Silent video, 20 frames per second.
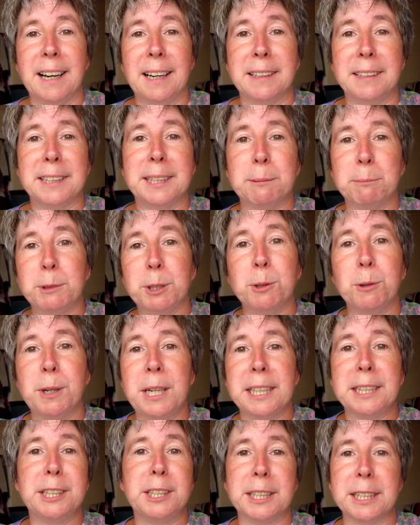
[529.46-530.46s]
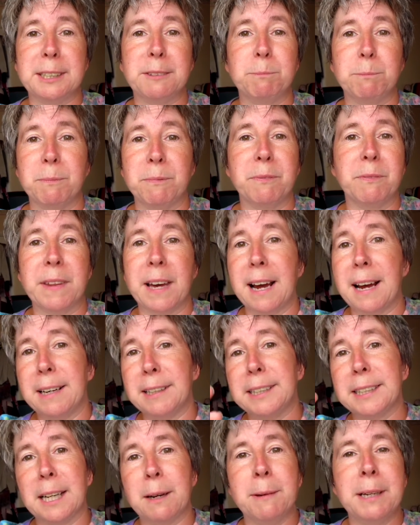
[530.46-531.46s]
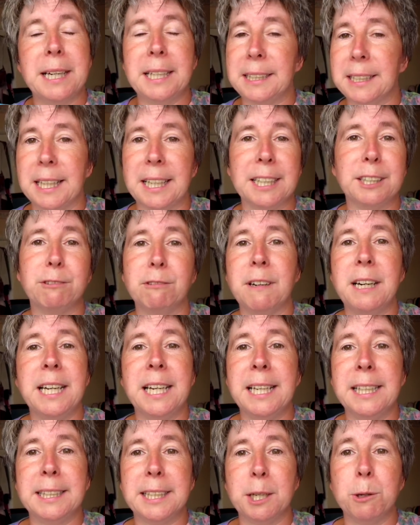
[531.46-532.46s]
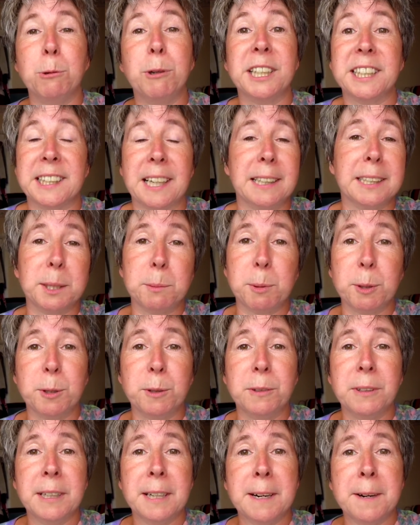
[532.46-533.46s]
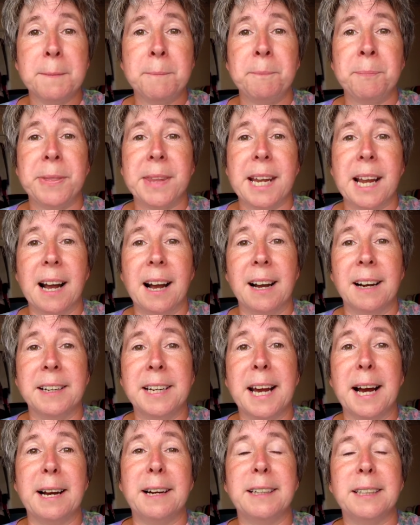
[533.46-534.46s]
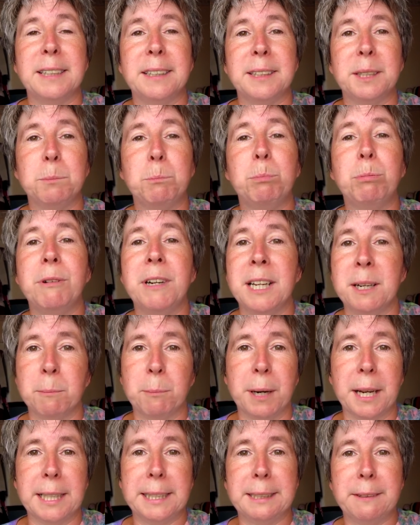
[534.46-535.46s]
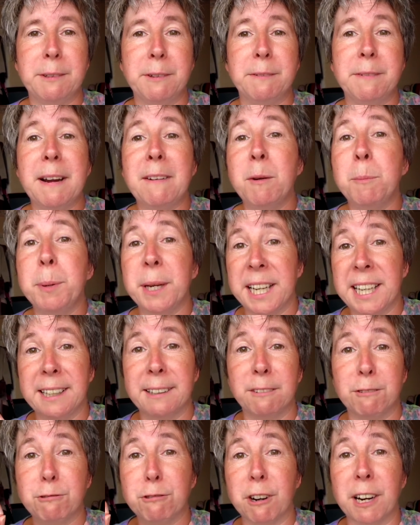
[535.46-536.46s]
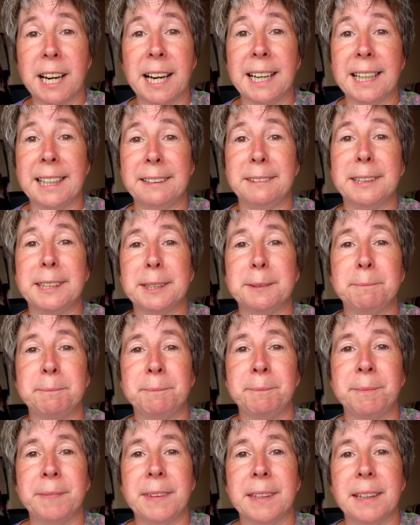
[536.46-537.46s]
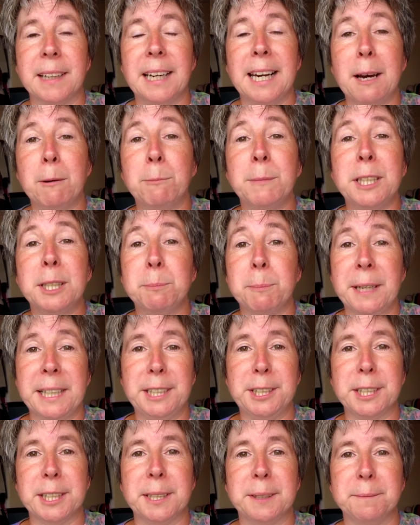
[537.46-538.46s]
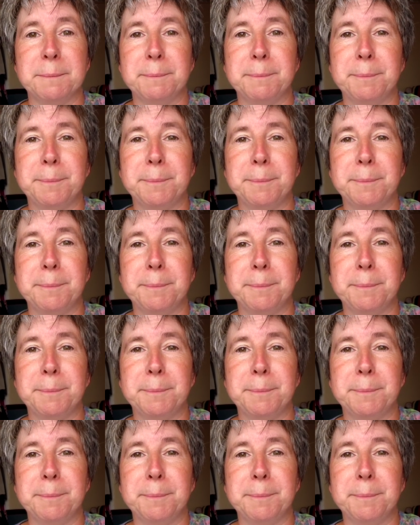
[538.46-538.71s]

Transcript: and some toilets just there, so it's really easy, all accessible. And yeah, it's a brilliant place. If you've never been, try it out. Lambwich Major.